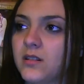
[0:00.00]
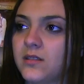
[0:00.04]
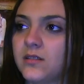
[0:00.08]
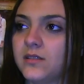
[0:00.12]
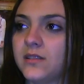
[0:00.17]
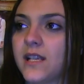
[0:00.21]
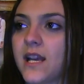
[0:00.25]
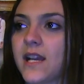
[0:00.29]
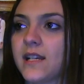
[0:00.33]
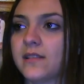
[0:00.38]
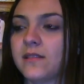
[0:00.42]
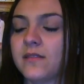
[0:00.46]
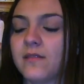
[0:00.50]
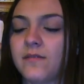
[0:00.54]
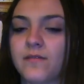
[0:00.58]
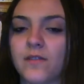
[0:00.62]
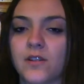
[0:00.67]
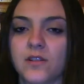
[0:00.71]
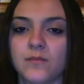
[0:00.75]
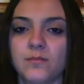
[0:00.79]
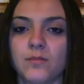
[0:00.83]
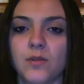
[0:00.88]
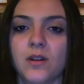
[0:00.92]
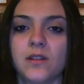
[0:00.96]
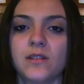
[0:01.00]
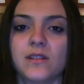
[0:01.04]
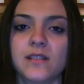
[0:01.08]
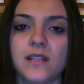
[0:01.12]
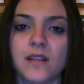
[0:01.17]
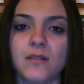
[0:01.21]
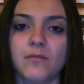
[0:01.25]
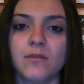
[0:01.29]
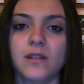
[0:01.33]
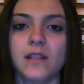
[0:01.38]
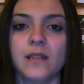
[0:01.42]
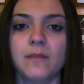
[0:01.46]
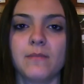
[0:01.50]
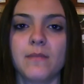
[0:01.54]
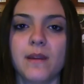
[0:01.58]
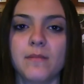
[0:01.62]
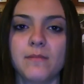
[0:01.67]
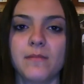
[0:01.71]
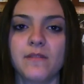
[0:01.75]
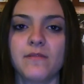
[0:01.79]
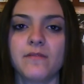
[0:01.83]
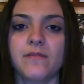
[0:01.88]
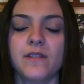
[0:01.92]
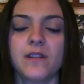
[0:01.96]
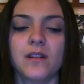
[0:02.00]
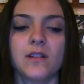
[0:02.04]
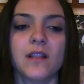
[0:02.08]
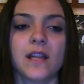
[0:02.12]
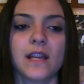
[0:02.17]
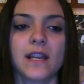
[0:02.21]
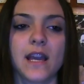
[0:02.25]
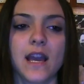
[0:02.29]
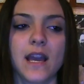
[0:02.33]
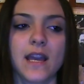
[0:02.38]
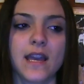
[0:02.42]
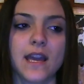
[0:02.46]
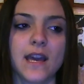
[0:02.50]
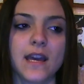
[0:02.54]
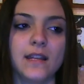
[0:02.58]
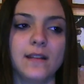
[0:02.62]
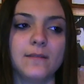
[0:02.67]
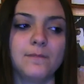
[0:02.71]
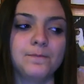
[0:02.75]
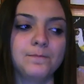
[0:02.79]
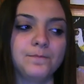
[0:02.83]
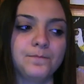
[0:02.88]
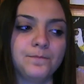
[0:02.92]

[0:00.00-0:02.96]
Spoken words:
Zach's the first person that really made me feel like I had